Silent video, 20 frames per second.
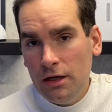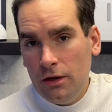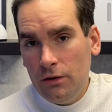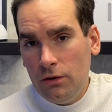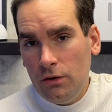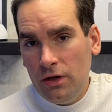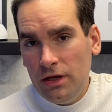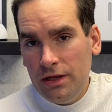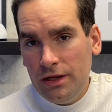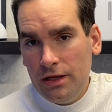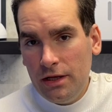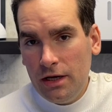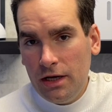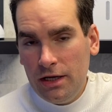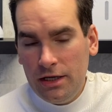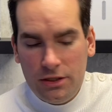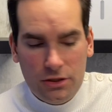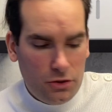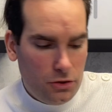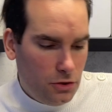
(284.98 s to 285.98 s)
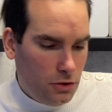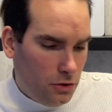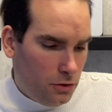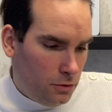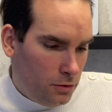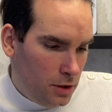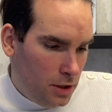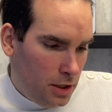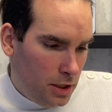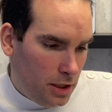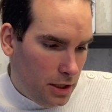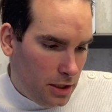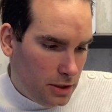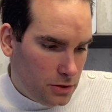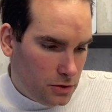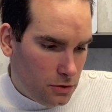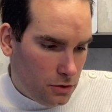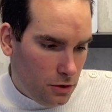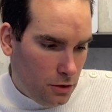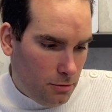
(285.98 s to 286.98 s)
Now the only thing I need to do
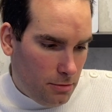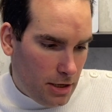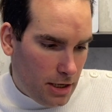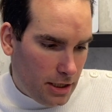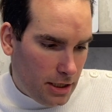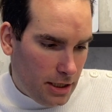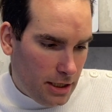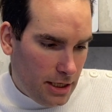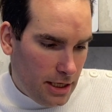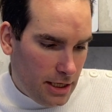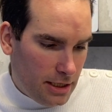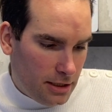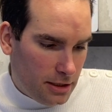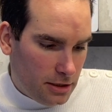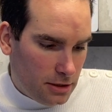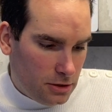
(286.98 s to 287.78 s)
is to go back again